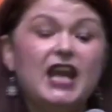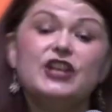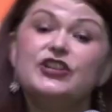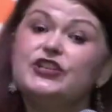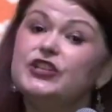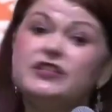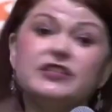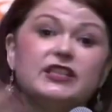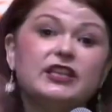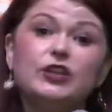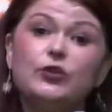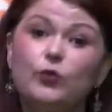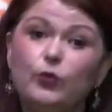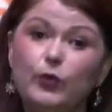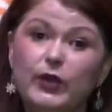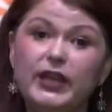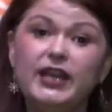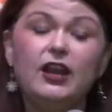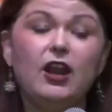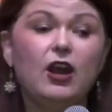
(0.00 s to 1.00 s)
Just like
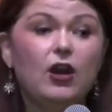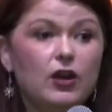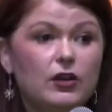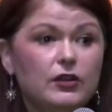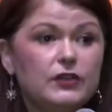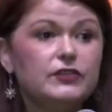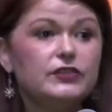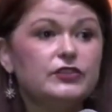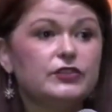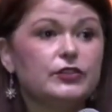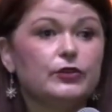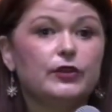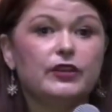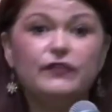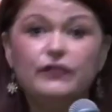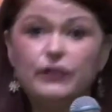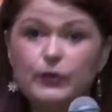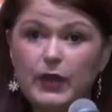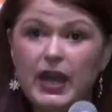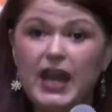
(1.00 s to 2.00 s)
we also,
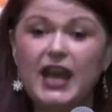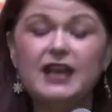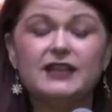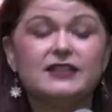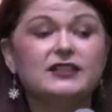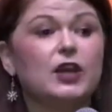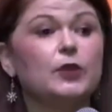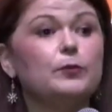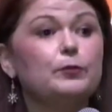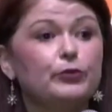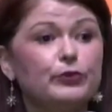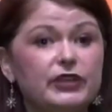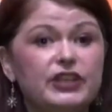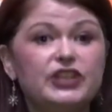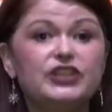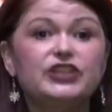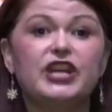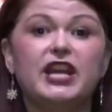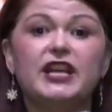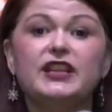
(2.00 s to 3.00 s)
if you ask,
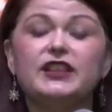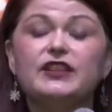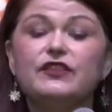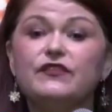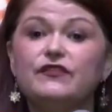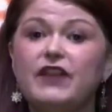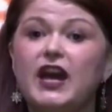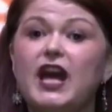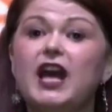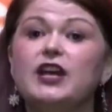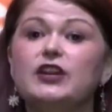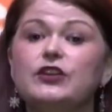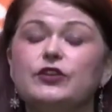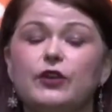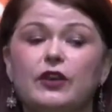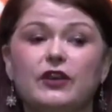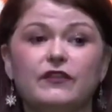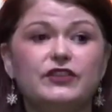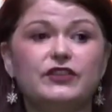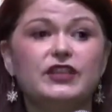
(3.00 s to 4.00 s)
appreciate the value
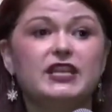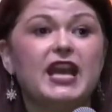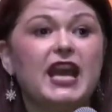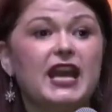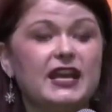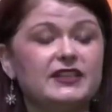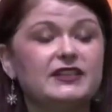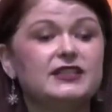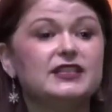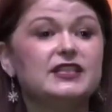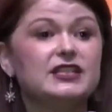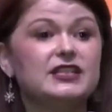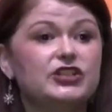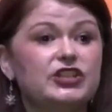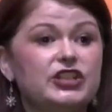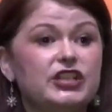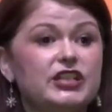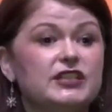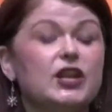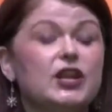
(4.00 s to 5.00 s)
of the
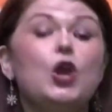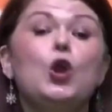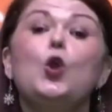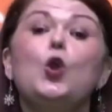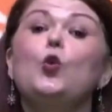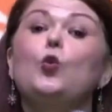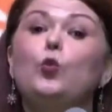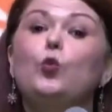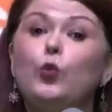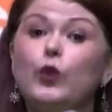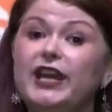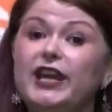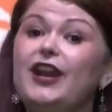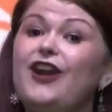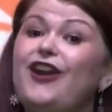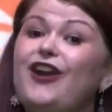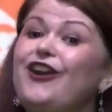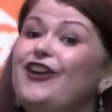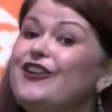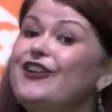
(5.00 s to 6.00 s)
SDGs. We
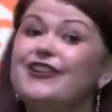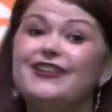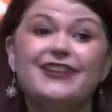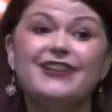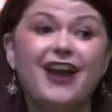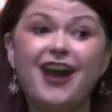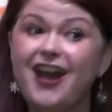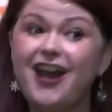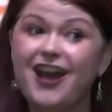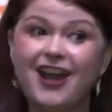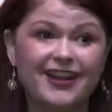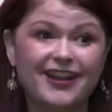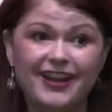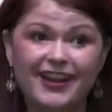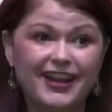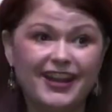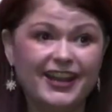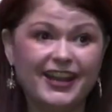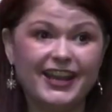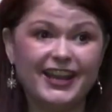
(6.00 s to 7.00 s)
are not
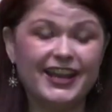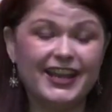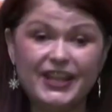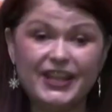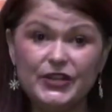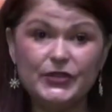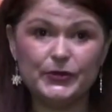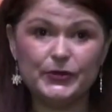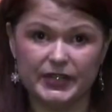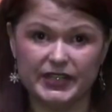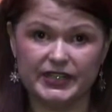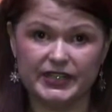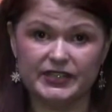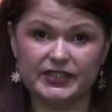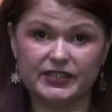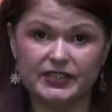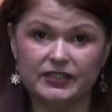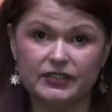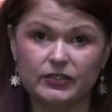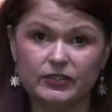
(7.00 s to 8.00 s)
ignorant.
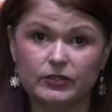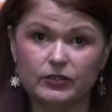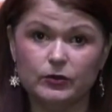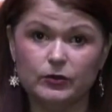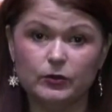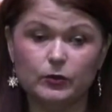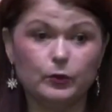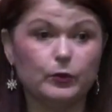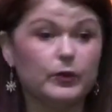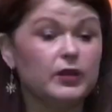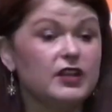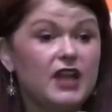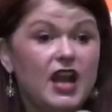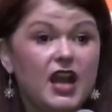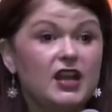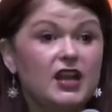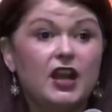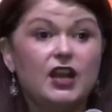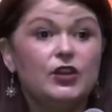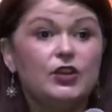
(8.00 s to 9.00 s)
We're
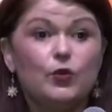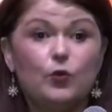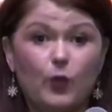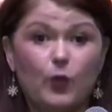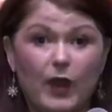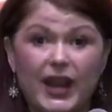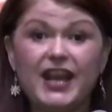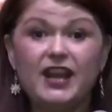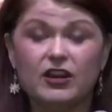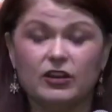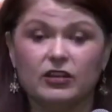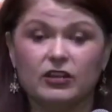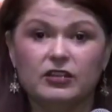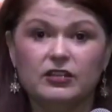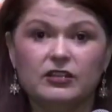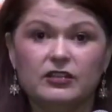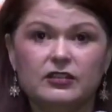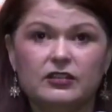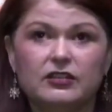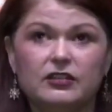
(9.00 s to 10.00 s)
not
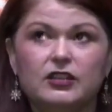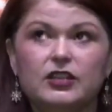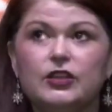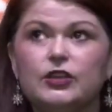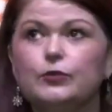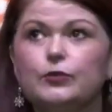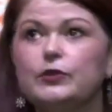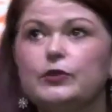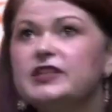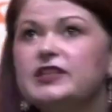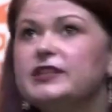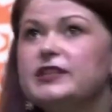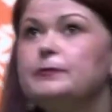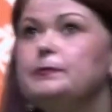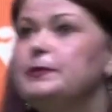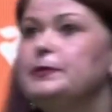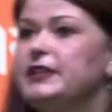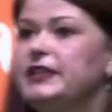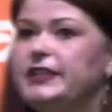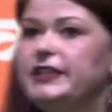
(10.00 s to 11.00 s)
unaware. We're
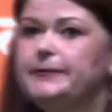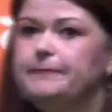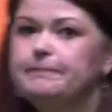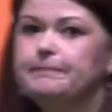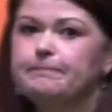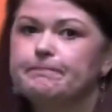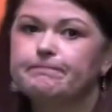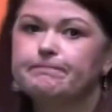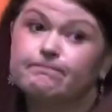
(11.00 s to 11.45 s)
simply